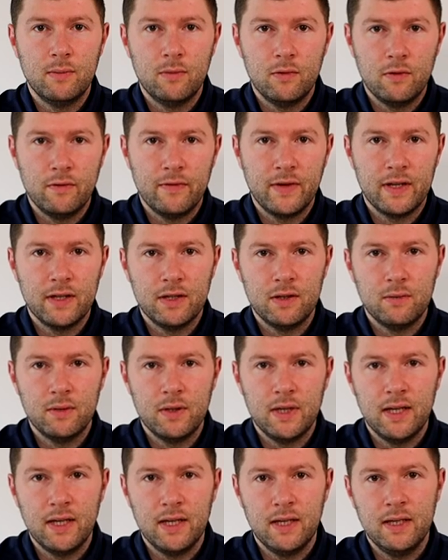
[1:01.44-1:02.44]
the more things you
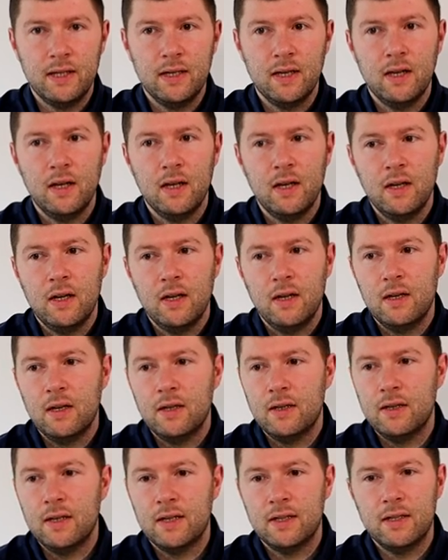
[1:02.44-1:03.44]
will need
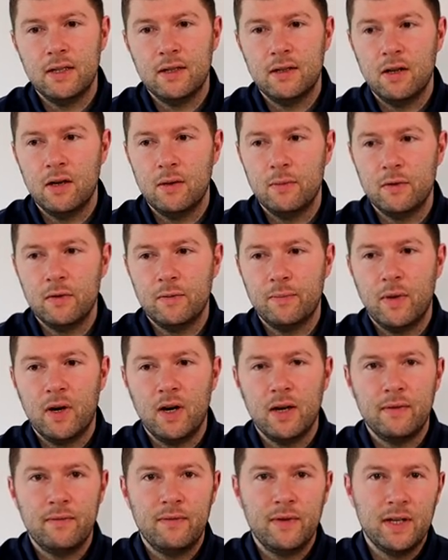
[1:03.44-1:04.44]
just in terms of
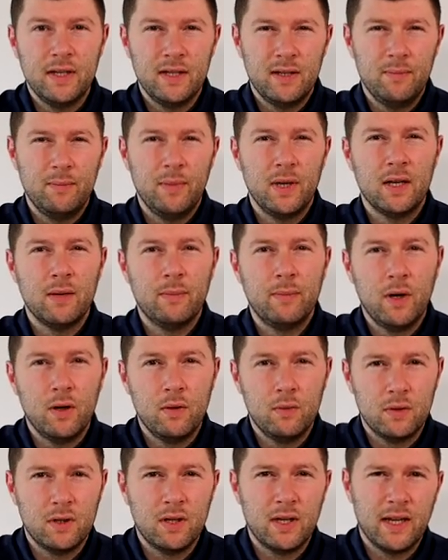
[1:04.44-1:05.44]
buying things in bigger
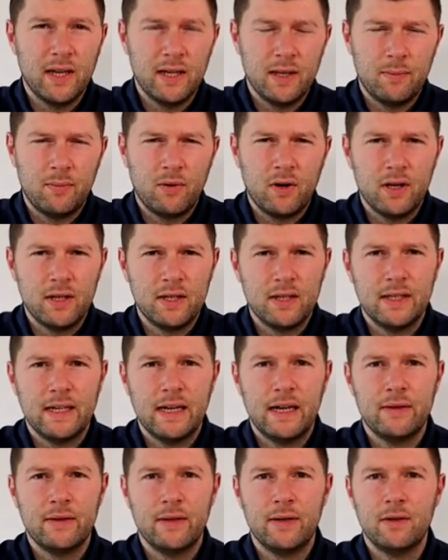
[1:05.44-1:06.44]
bulk to get the prices
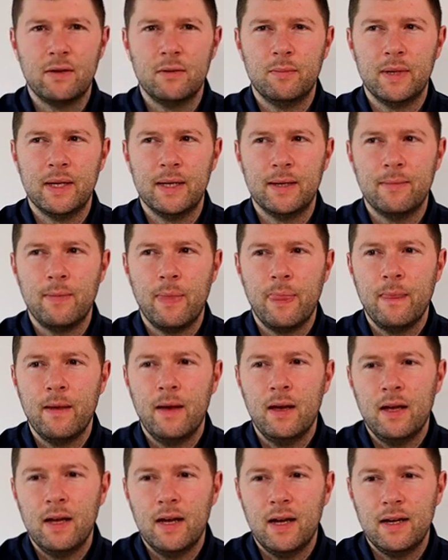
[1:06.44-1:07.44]
down a little bit
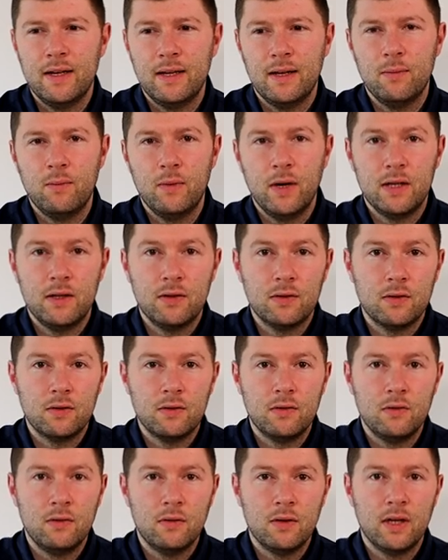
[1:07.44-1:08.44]
and then where to
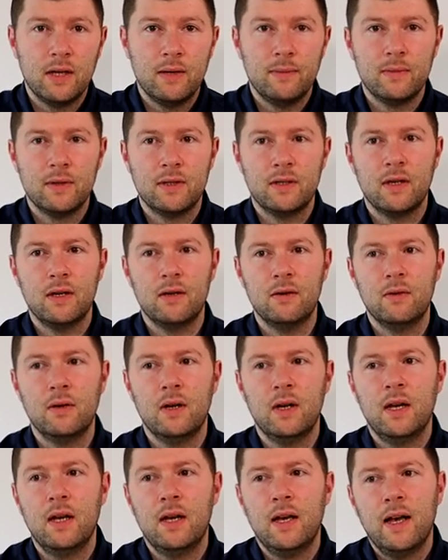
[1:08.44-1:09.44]
store them so
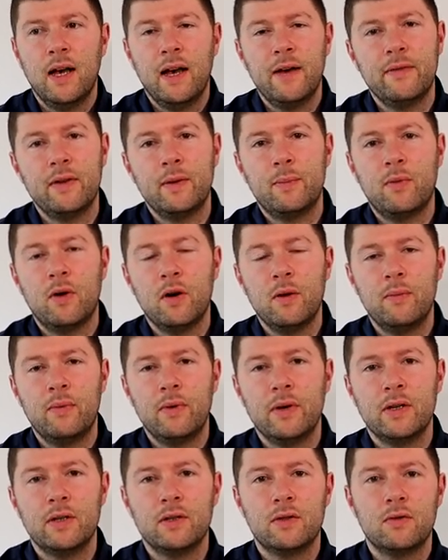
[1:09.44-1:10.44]
having
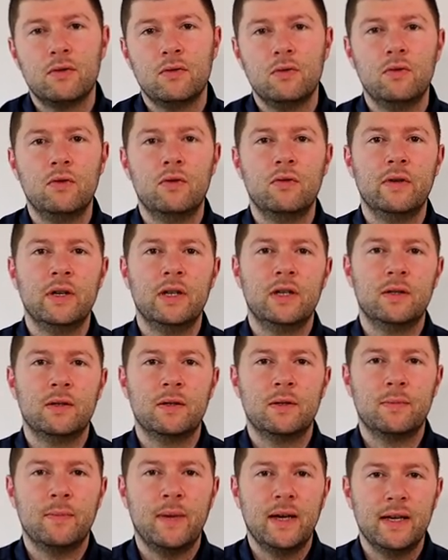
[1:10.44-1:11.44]
appropriate storage
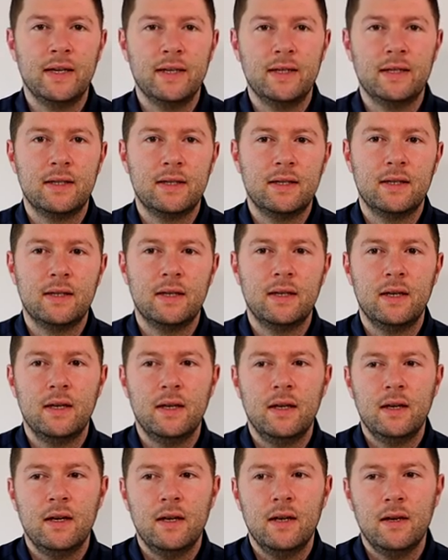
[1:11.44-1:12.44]
space
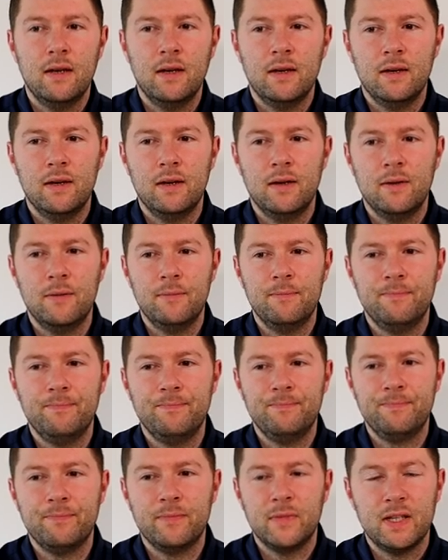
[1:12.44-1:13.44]

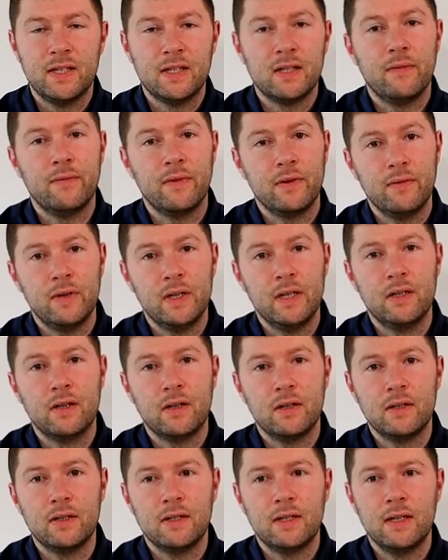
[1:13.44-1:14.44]
um, is something really to
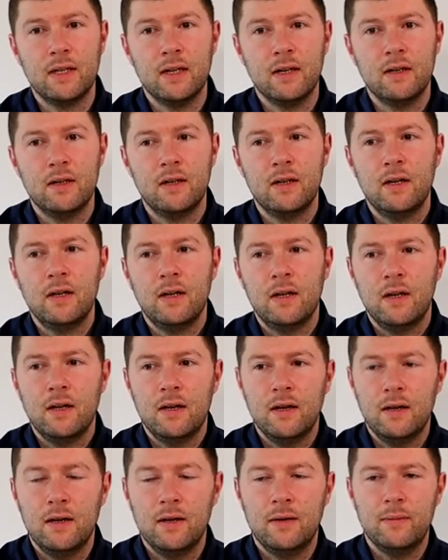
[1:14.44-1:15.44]
consider
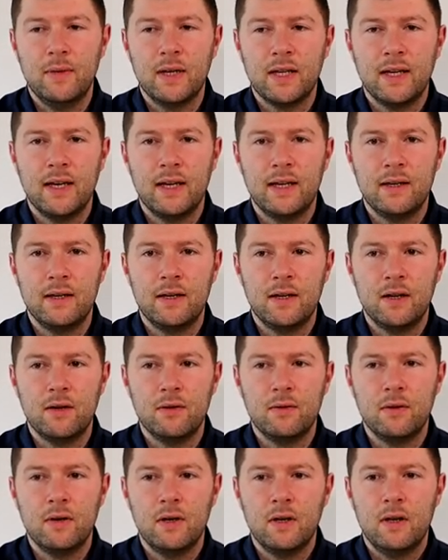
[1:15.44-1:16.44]
um, again you
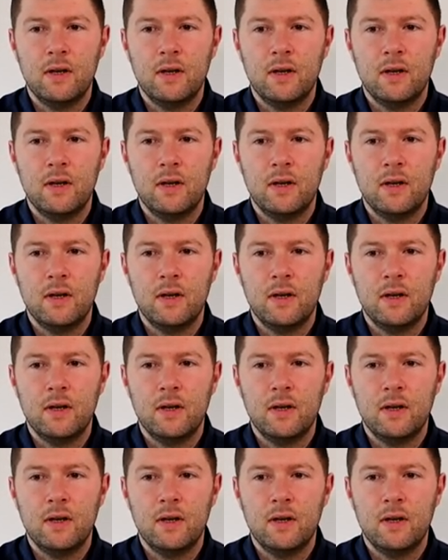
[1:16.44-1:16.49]
know